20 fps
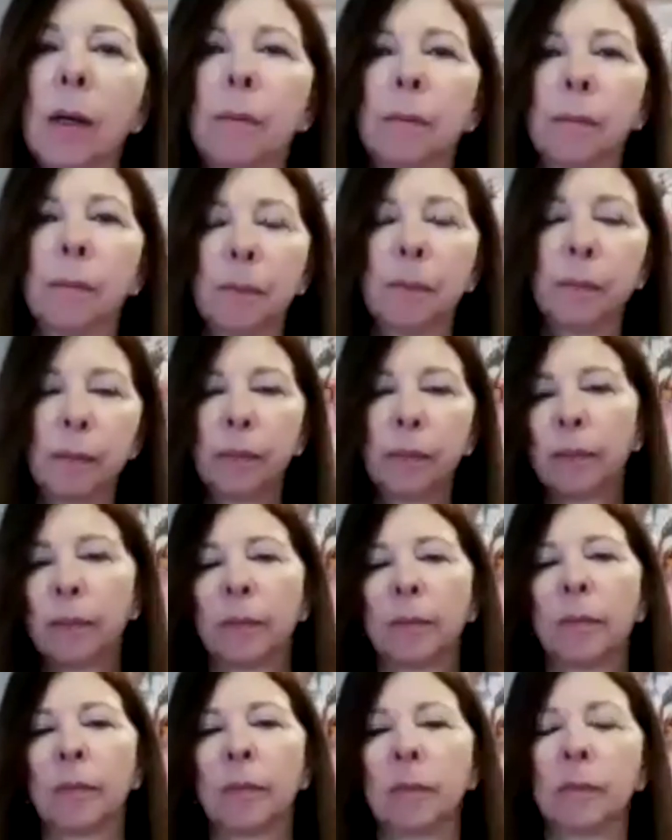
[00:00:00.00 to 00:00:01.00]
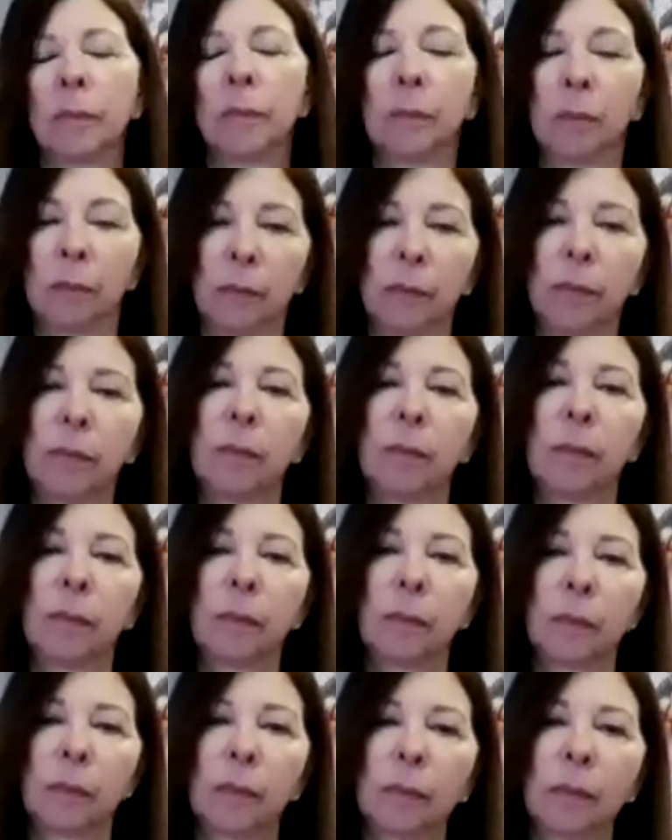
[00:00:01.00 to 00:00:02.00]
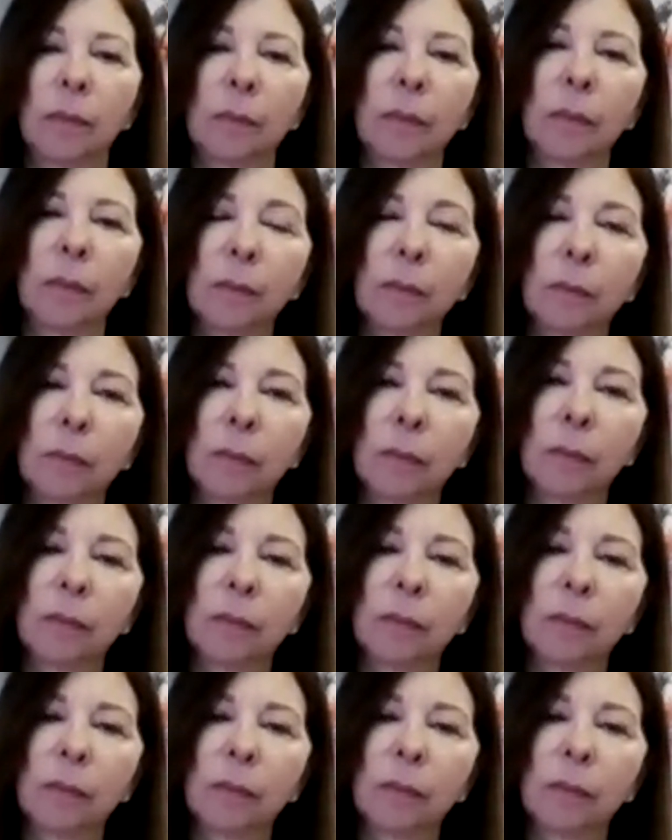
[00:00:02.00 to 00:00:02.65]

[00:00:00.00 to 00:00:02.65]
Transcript: Joe Glauber, we've only scratched the surface of